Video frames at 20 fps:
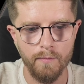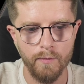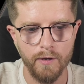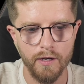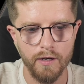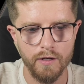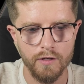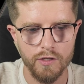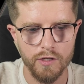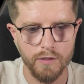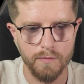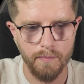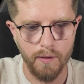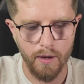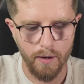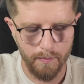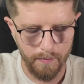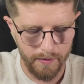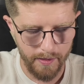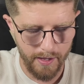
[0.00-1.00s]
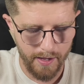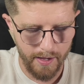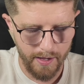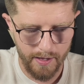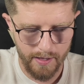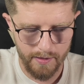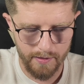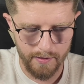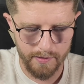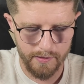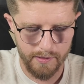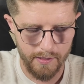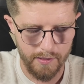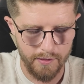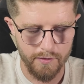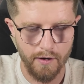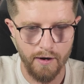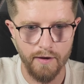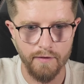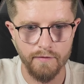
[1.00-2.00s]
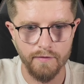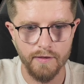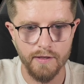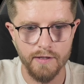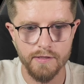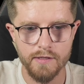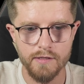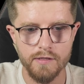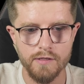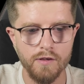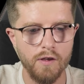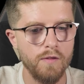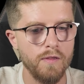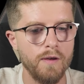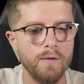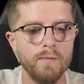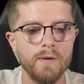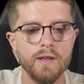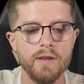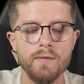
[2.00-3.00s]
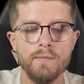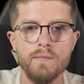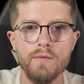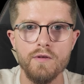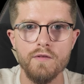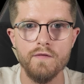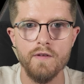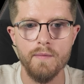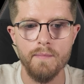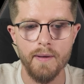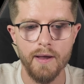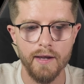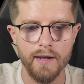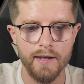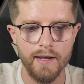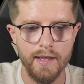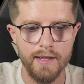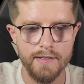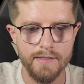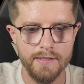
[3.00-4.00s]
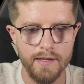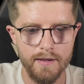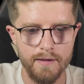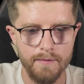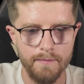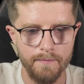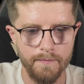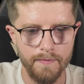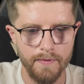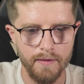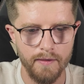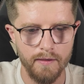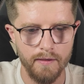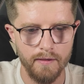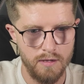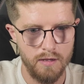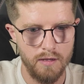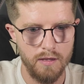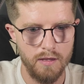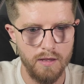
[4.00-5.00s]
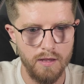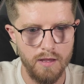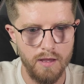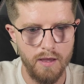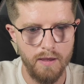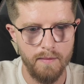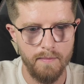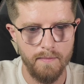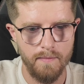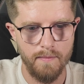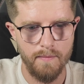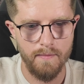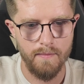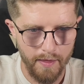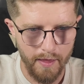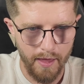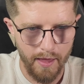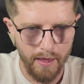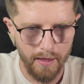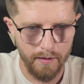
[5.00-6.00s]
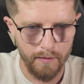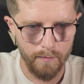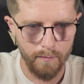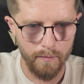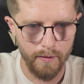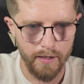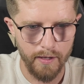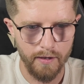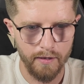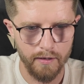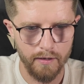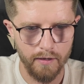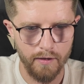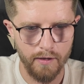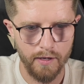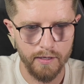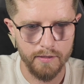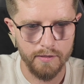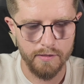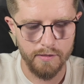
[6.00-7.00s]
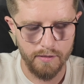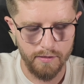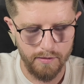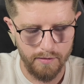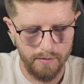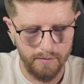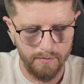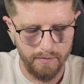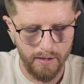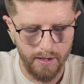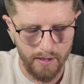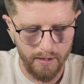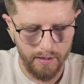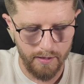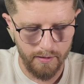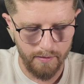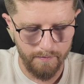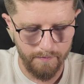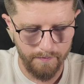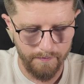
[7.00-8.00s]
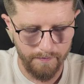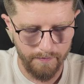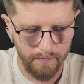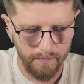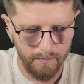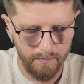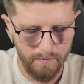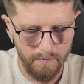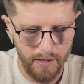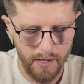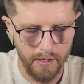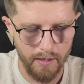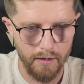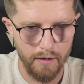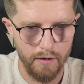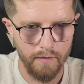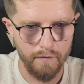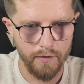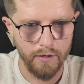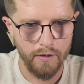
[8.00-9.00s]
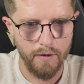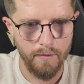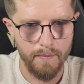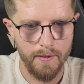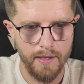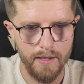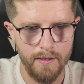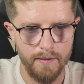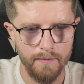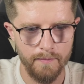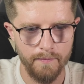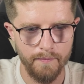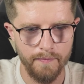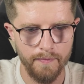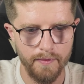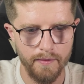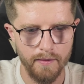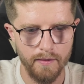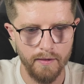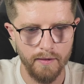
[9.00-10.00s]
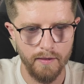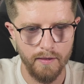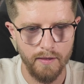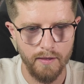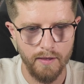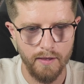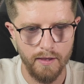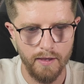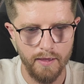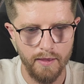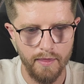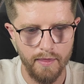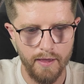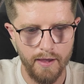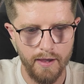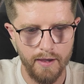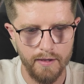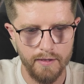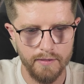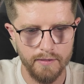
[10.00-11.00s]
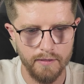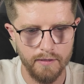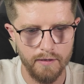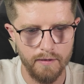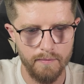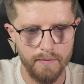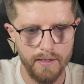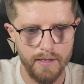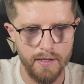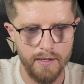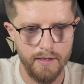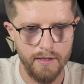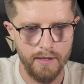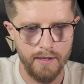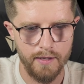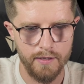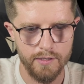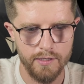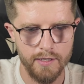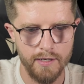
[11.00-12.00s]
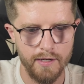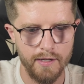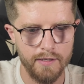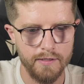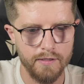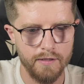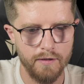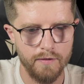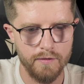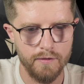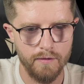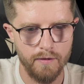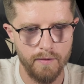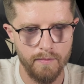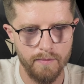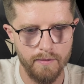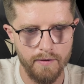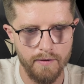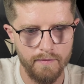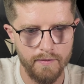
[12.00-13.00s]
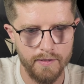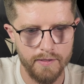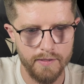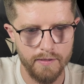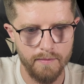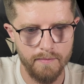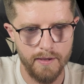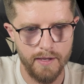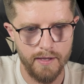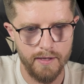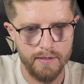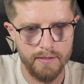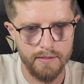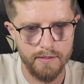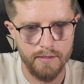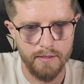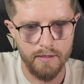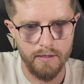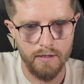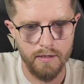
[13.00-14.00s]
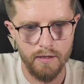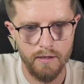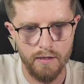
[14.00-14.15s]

and we're going to just pop that in the C drive. This is so that we can move it back later. Yeah, and then we are going to make another copy, and that is going to be, actually let's go to our previous command,